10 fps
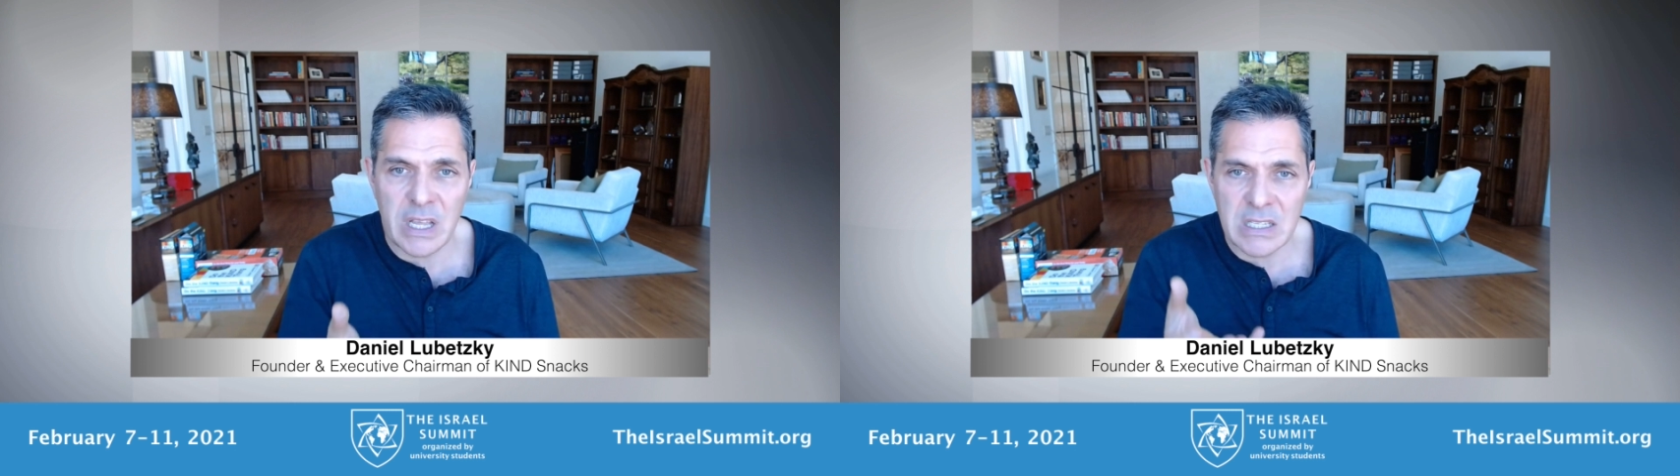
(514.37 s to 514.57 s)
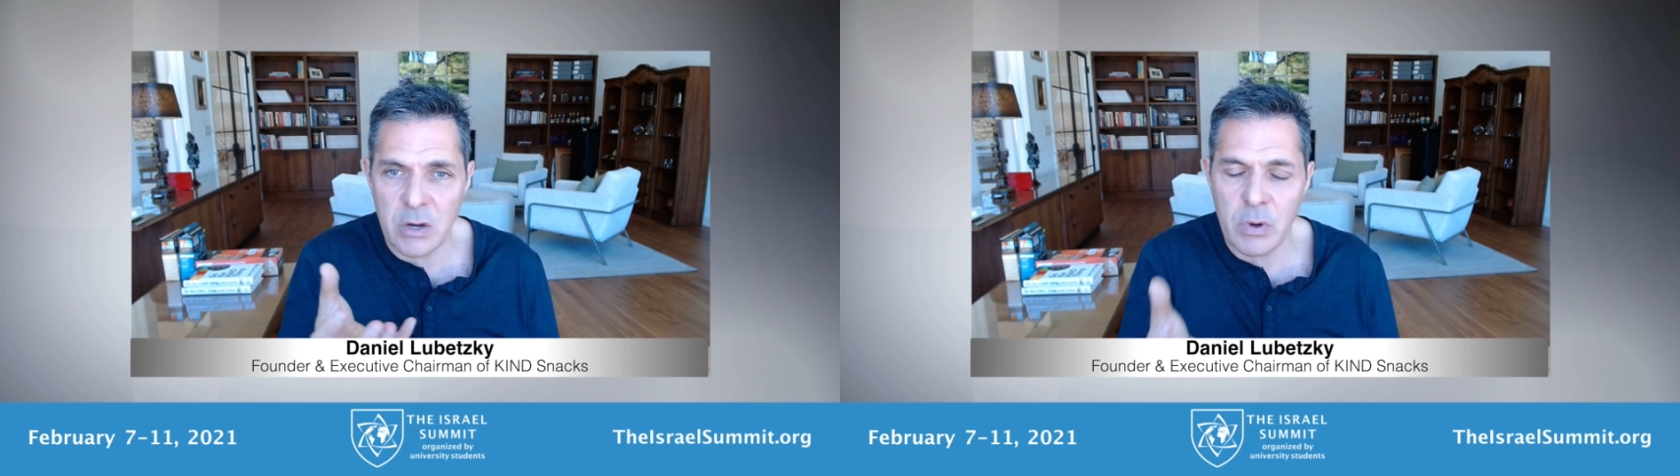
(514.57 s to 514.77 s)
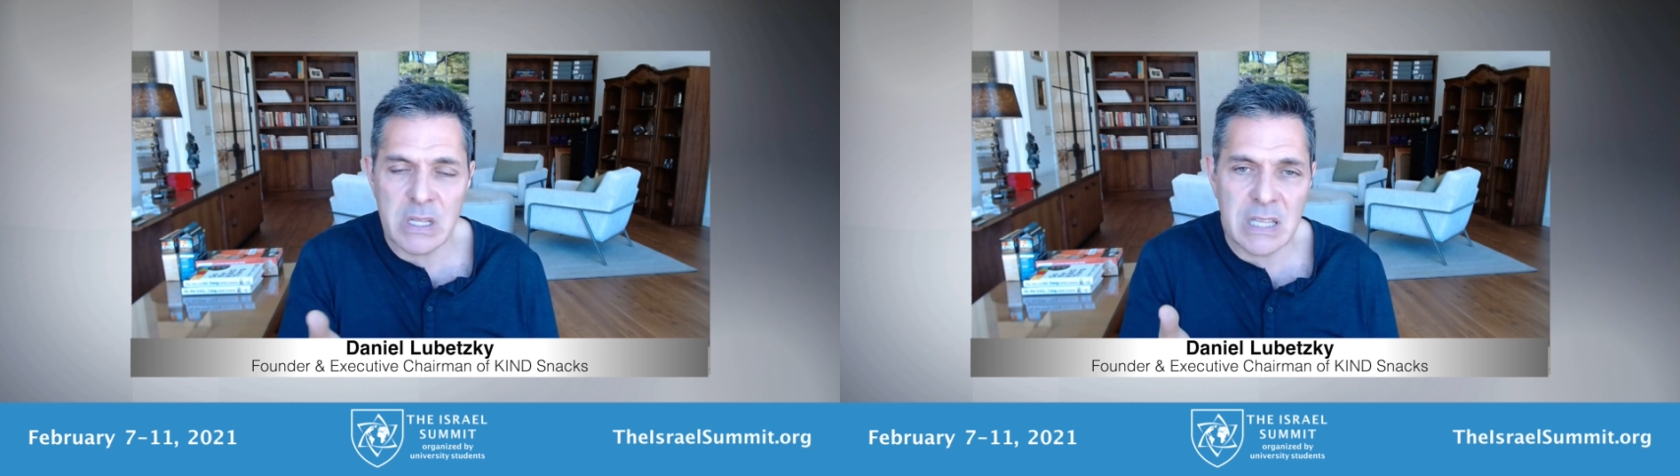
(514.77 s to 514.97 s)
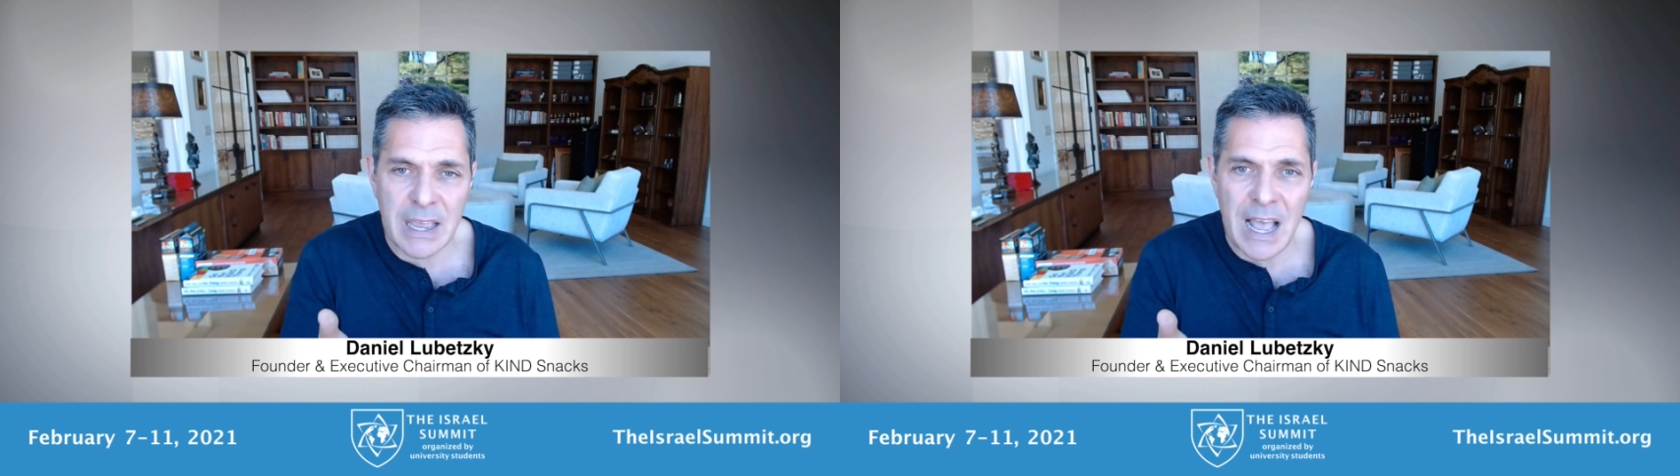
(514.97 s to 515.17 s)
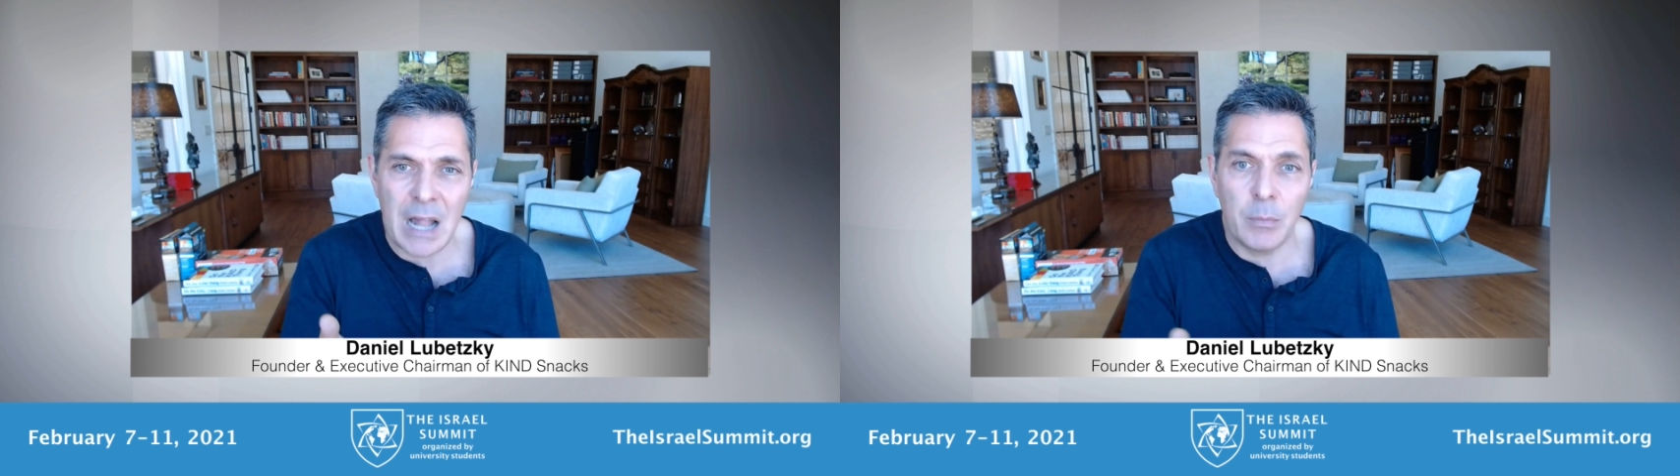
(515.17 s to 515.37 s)
dense ingredients
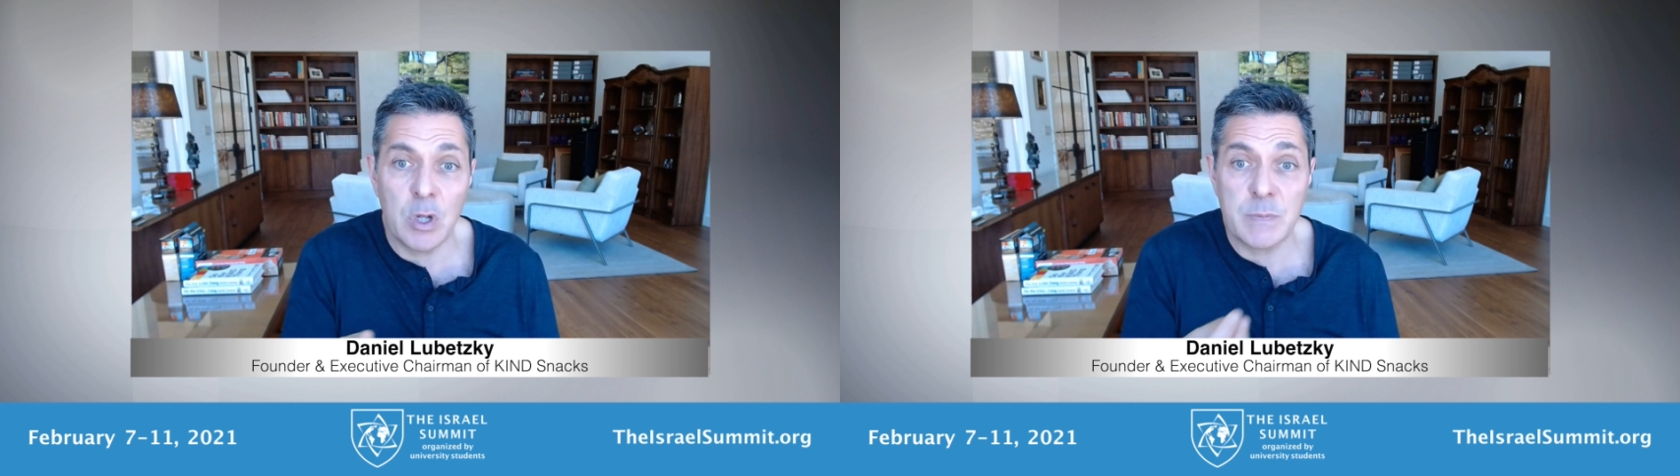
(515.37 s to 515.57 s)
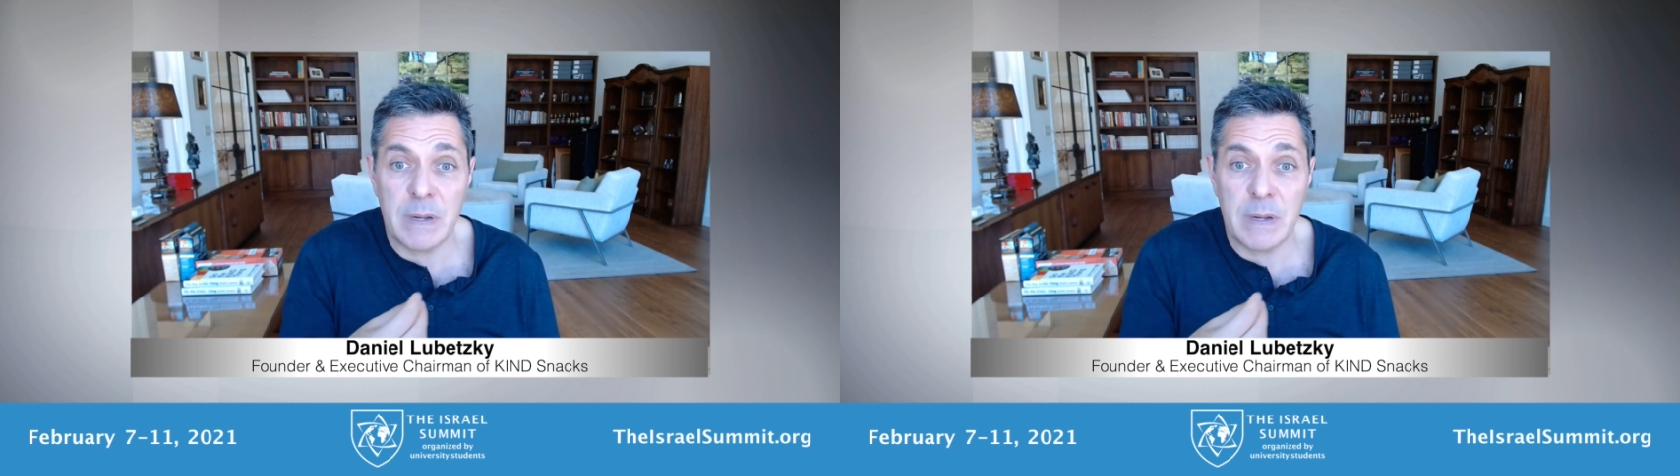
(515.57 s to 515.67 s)
like almonds,